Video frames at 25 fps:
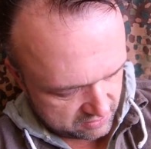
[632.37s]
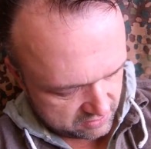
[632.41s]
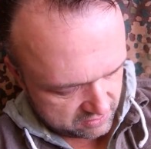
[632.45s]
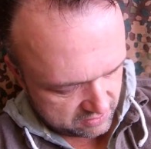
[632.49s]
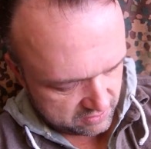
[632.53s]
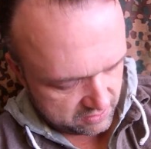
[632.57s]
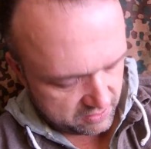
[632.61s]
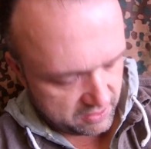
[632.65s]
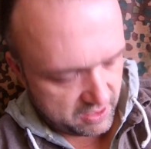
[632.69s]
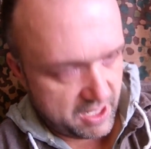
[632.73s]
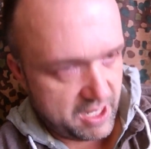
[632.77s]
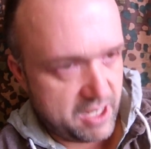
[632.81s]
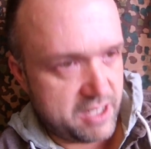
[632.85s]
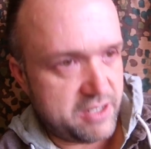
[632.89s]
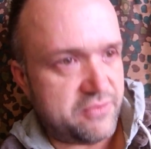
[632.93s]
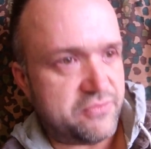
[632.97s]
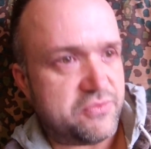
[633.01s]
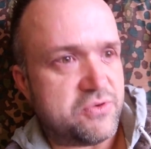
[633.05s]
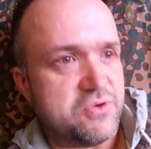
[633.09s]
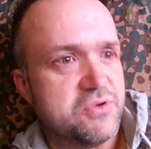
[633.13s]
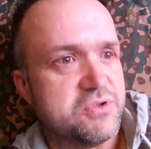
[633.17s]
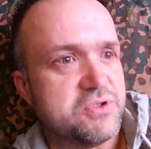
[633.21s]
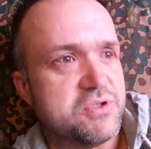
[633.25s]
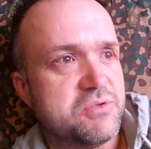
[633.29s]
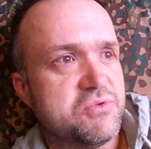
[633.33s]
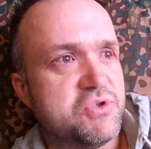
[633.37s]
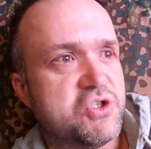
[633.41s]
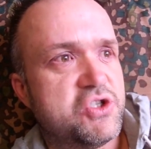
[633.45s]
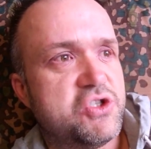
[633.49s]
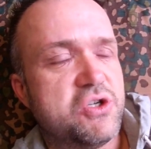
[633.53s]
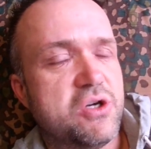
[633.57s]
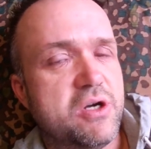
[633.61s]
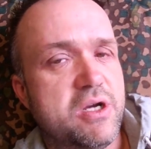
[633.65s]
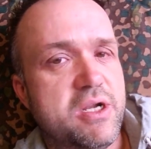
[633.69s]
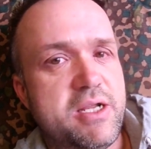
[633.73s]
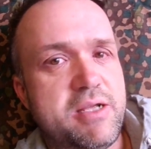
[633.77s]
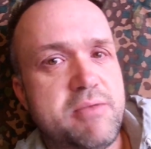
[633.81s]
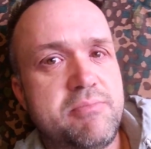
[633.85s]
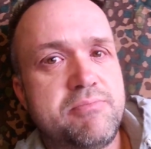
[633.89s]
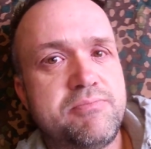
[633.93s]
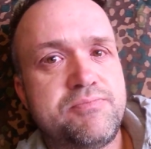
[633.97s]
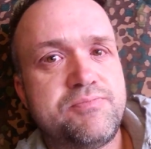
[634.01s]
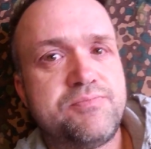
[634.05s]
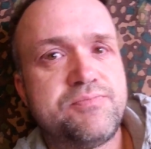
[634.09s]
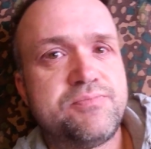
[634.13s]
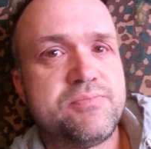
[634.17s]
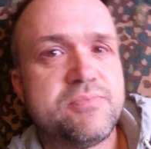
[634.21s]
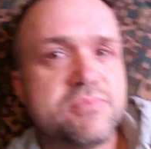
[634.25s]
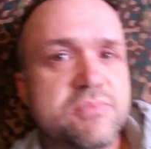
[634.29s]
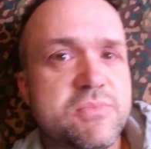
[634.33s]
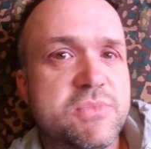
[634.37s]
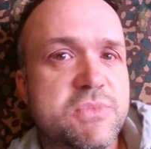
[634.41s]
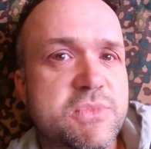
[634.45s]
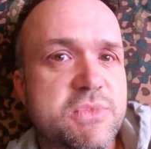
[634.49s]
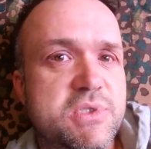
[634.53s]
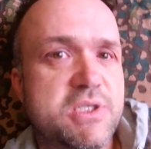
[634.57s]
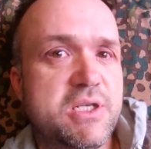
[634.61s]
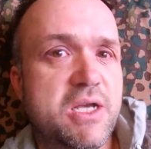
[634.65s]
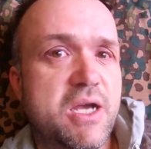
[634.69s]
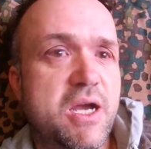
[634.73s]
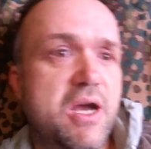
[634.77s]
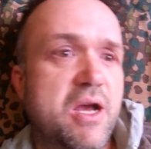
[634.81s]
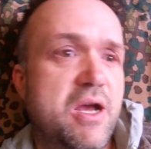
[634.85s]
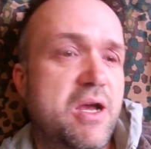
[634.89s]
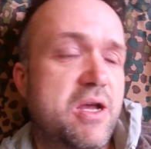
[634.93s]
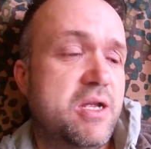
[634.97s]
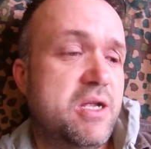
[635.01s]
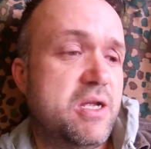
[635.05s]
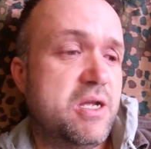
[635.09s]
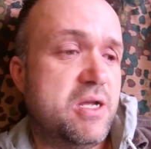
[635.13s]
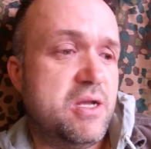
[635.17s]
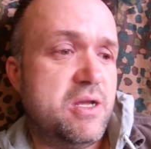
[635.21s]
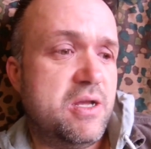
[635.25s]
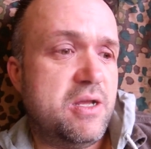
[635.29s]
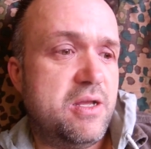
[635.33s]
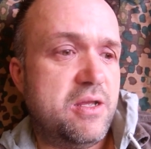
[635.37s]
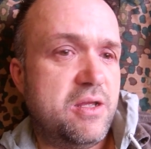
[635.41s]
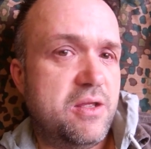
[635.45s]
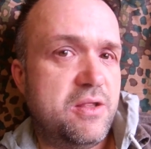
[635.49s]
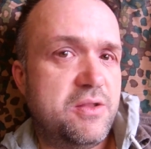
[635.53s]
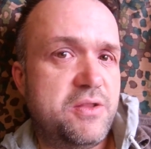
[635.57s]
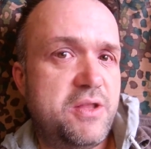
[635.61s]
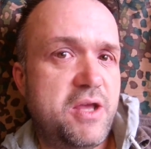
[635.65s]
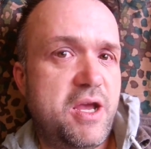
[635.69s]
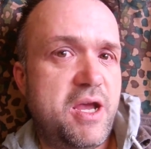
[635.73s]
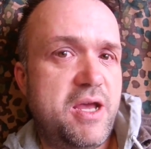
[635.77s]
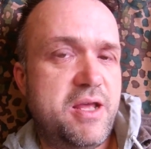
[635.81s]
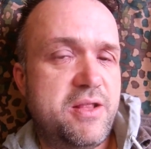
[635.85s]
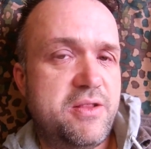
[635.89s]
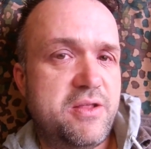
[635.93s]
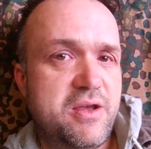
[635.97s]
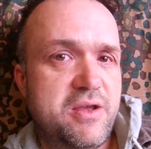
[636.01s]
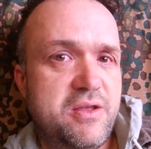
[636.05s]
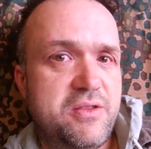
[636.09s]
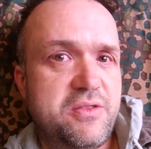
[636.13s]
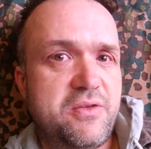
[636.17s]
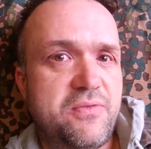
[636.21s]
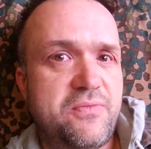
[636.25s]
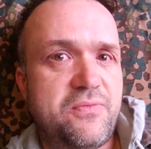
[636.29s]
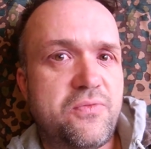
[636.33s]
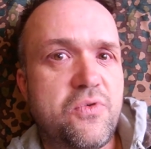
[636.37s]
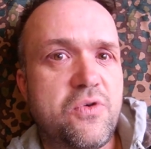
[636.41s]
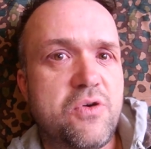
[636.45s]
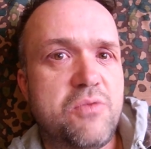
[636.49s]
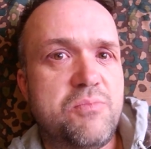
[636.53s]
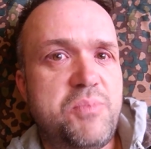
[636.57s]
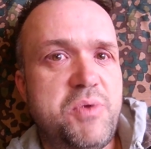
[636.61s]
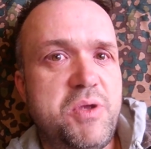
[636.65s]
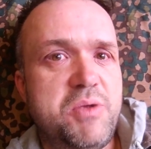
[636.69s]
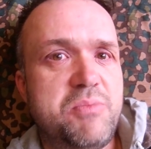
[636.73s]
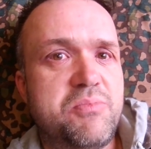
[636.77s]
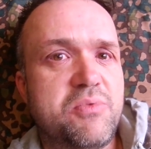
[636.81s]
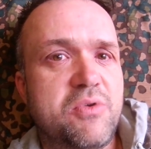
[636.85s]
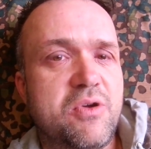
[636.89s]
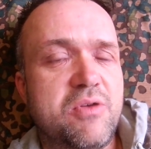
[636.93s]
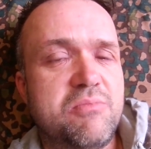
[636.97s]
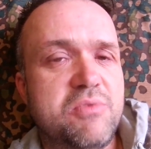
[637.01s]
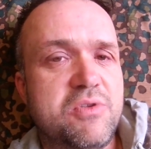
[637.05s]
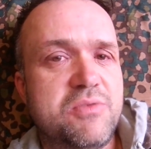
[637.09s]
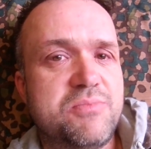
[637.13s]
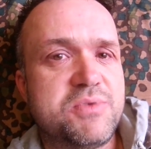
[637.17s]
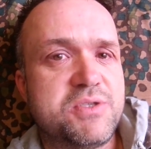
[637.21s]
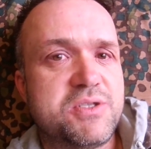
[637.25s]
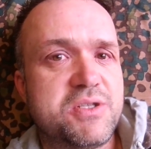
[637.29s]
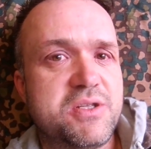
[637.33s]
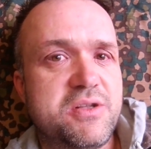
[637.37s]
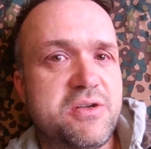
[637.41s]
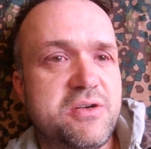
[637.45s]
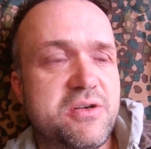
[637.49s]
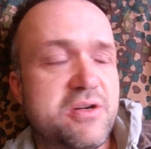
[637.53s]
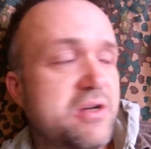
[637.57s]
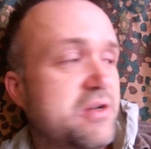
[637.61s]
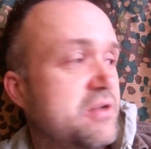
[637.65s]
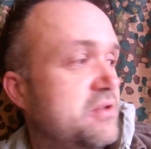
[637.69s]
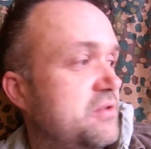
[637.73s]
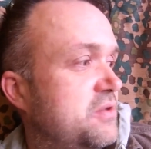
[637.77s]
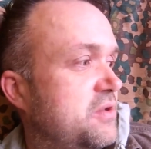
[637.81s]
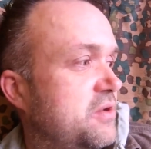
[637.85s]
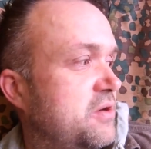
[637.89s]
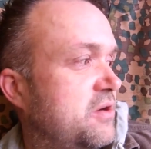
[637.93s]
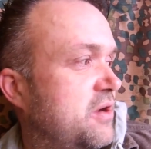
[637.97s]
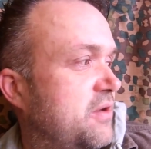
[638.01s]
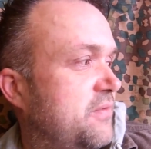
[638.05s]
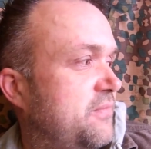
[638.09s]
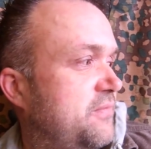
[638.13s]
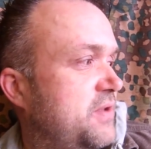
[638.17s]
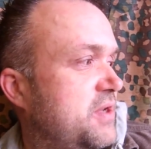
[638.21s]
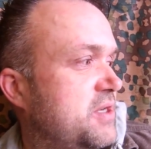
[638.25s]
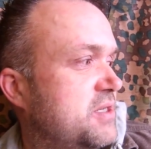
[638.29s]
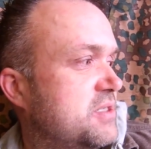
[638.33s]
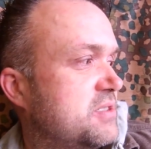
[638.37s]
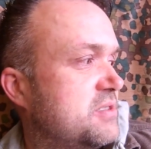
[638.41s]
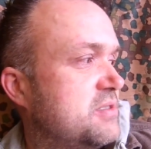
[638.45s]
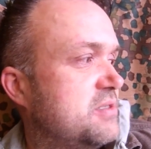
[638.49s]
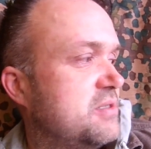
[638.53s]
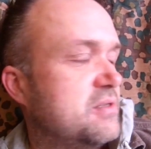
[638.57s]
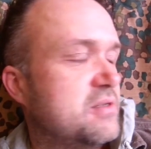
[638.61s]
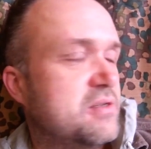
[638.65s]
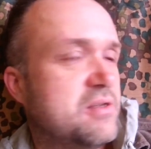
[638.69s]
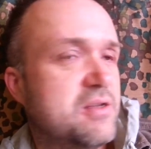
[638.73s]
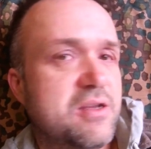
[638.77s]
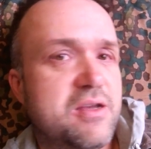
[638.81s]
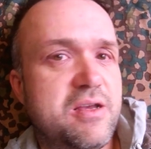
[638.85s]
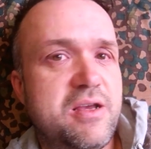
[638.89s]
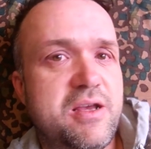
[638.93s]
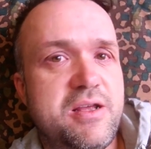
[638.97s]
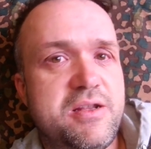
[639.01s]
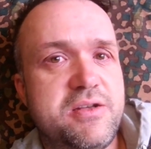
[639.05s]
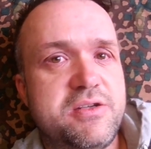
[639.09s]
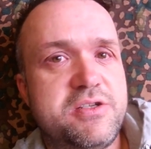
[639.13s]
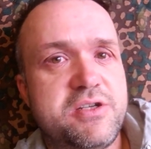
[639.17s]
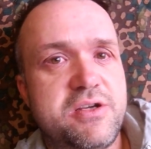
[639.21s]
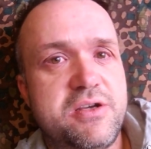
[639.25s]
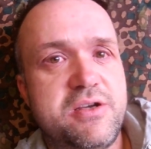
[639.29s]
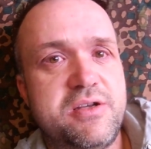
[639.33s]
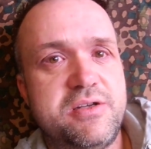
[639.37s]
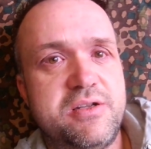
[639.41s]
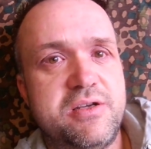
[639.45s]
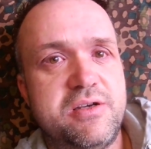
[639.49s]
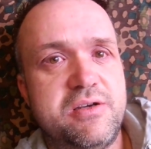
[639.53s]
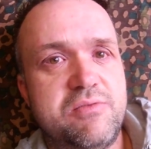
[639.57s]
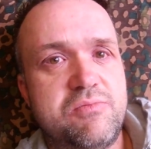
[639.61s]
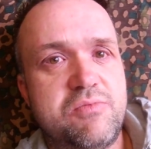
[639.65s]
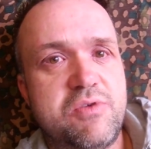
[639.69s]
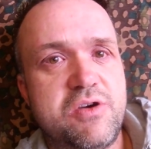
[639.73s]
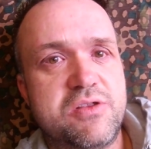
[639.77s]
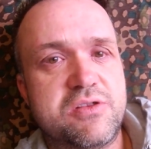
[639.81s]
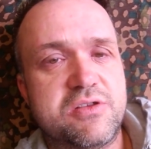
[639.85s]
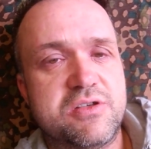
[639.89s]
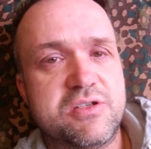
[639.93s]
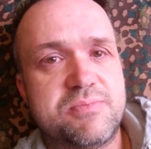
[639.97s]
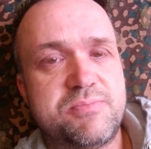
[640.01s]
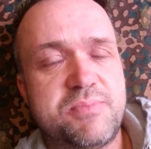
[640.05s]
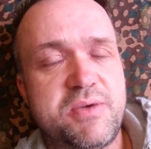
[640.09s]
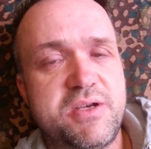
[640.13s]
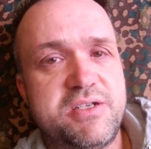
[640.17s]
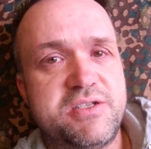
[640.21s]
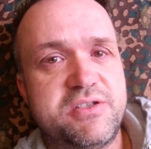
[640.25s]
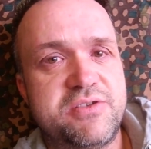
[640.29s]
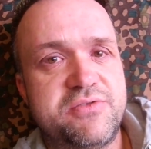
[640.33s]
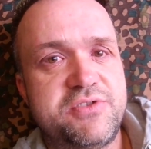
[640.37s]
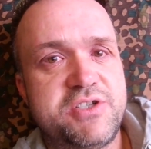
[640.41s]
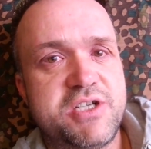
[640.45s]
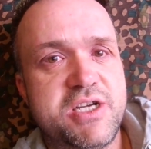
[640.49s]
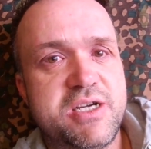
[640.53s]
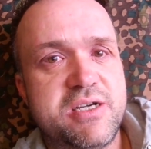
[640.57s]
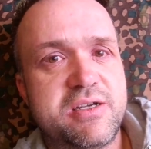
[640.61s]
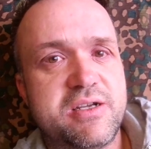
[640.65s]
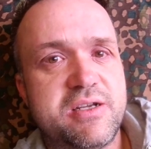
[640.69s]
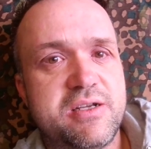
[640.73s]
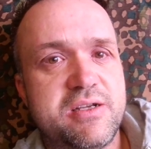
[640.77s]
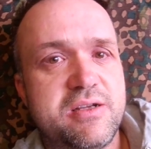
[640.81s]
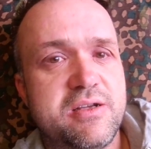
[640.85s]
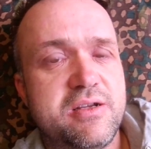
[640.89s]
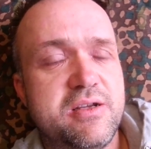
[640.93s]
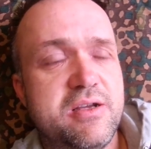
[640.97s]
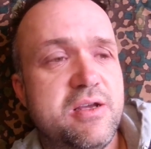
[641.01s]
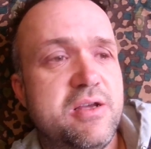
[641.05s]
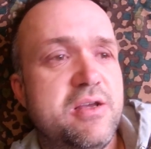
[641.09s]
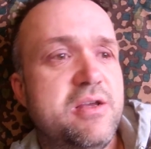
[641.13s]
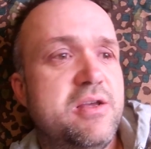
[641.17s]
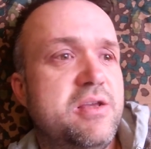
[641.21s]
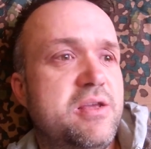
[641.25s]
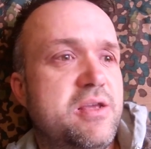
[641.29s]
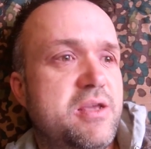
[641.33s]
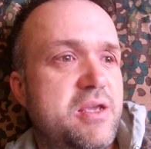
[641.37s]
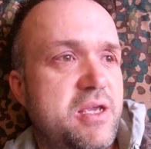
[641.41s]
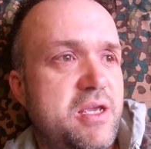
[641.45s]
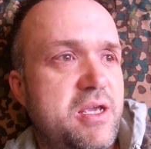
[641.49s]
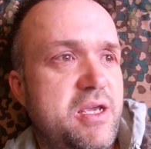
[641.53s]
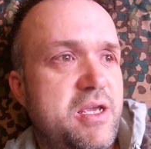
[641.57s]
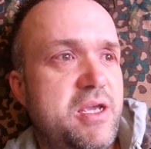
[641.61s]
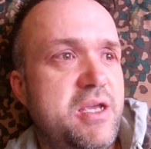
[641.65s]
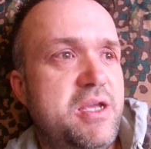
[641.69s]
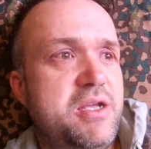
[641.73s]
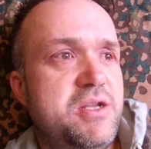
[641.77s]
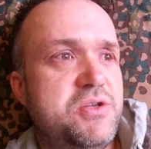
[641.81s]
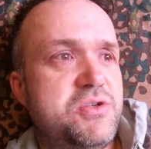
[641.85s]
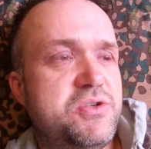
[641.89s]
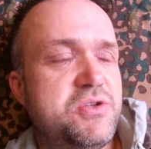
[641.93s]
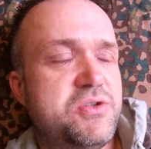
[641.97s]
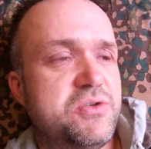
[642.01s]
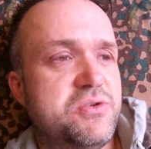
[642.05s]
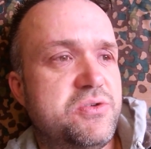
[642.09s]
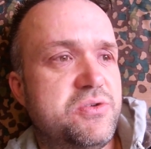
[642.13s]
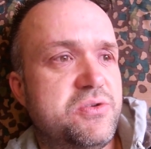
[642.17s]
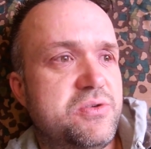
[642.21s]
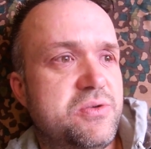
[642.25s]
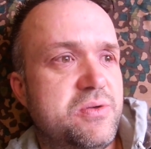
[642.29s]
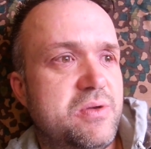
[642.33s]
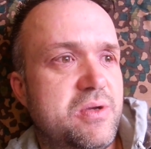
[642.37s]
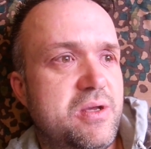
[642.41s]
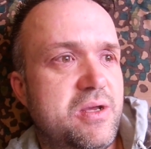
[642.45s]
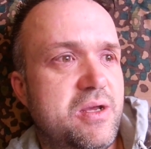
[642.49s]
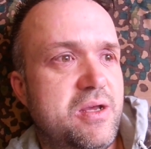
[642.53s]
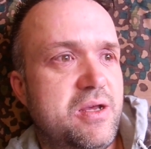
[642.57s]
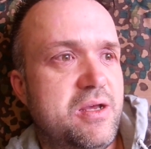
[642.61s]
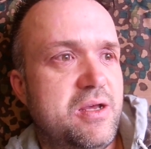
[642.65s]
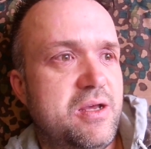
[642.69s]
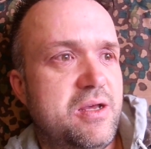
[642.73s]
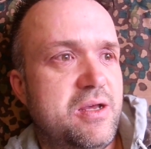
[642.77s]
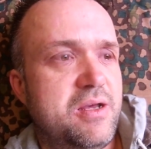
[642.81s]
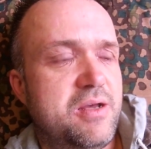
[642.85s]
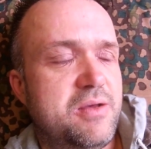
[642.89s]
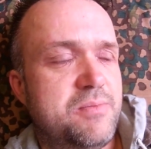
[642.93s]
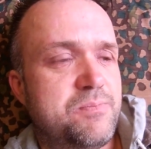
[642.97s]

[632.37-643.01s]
And of course it was shiny. So they're the four big problems that I fixed and turned a worthless piece of junk into a